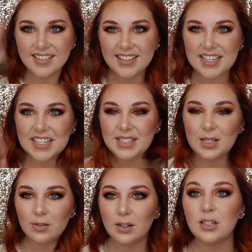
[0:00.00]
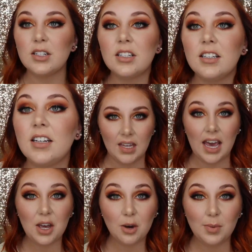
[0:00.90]
This is the finished look. I
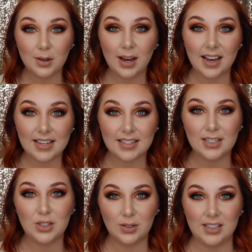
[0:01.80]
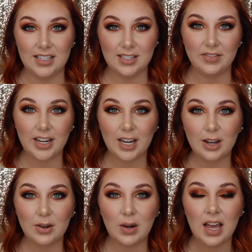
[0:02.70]
hope you guys enjoyed this
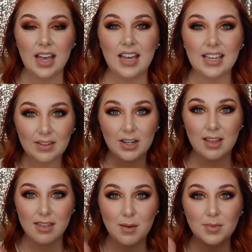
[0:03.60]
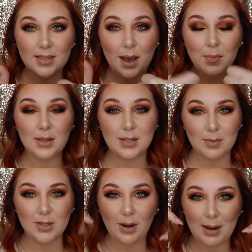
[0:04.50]
video. Give it a thumbs up and
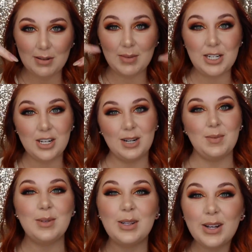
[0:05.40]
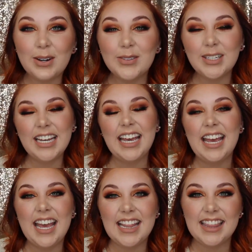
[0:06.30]
subscribe to my channel below.
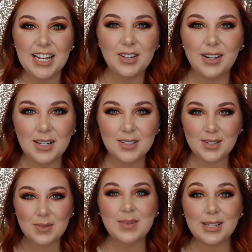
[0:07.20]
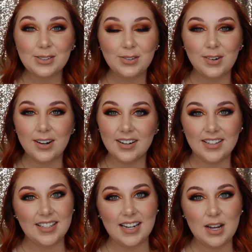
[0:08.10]
And thank you guys so much for
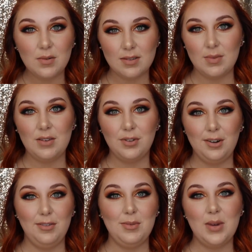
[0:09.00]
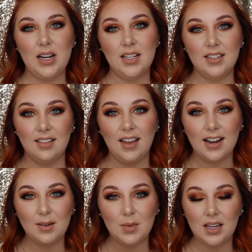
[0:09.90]
sitting with me for a few minutes and
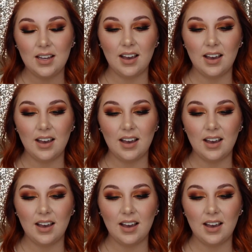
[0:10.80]
letting me